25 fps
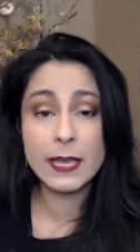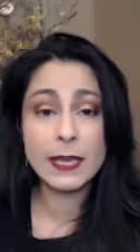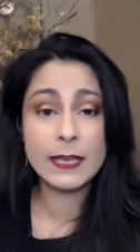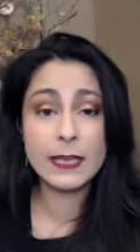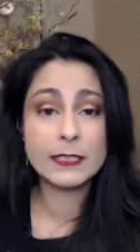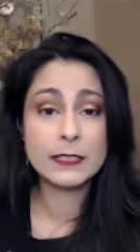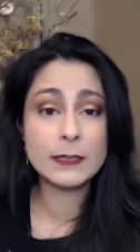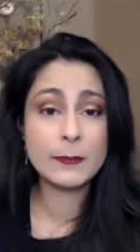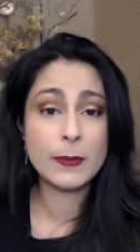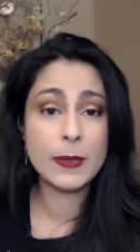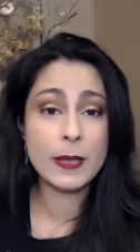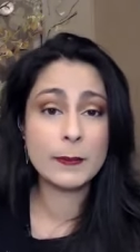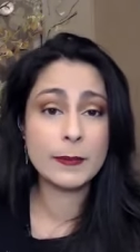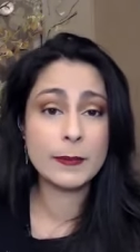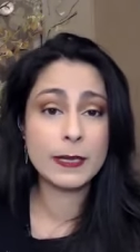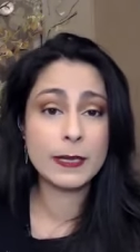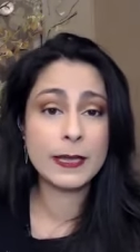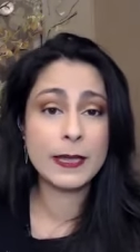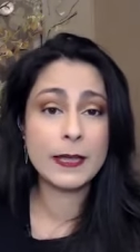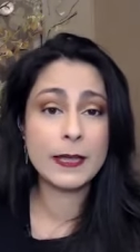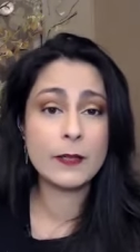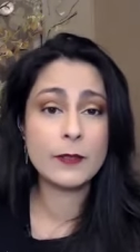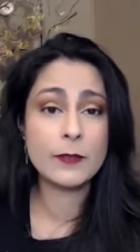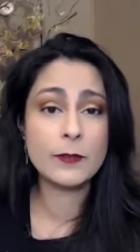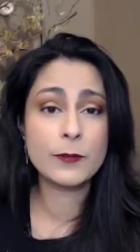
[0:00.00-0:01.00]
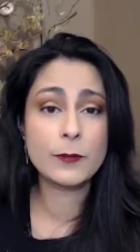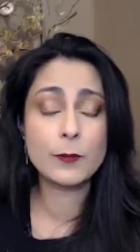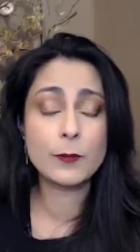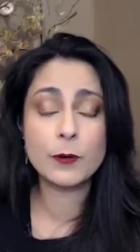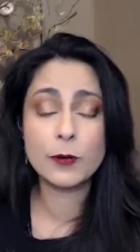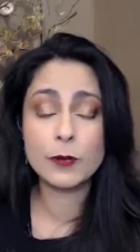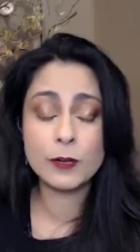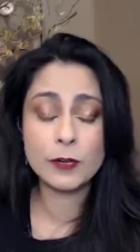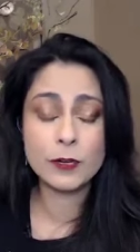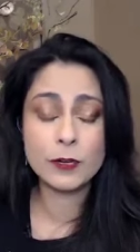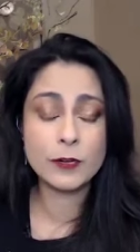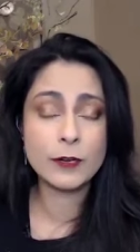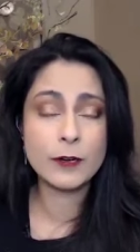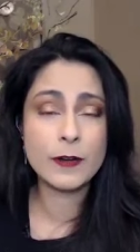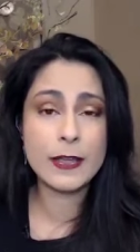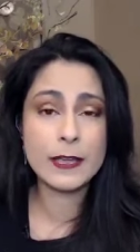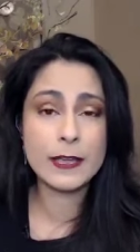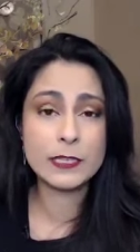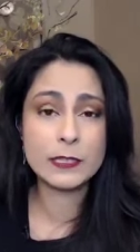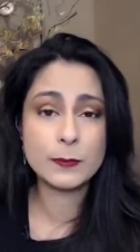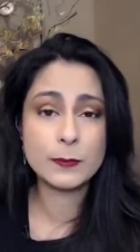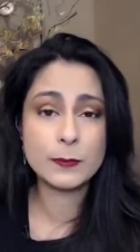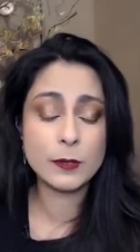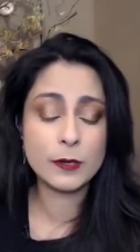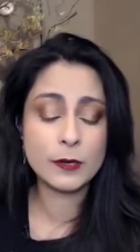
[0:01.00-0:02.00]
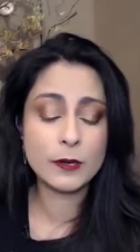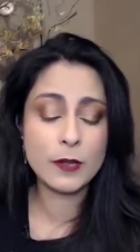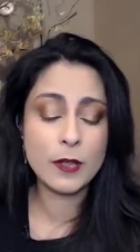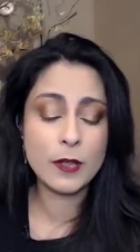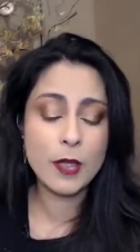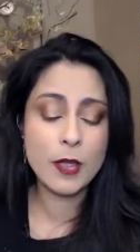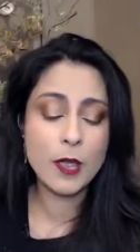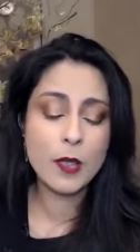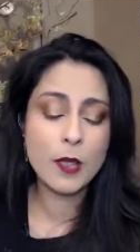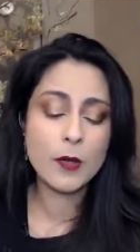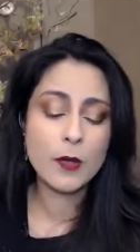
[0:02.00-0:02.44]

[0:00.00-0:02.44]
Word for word: as a public health worker or expert?